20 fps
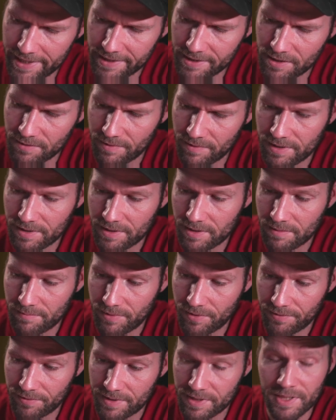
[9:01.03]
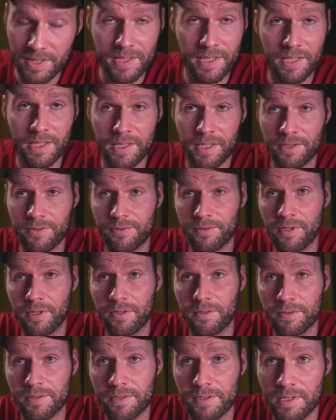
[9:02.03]
was about
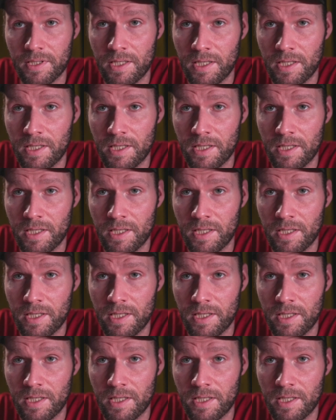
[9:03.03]
$1,600.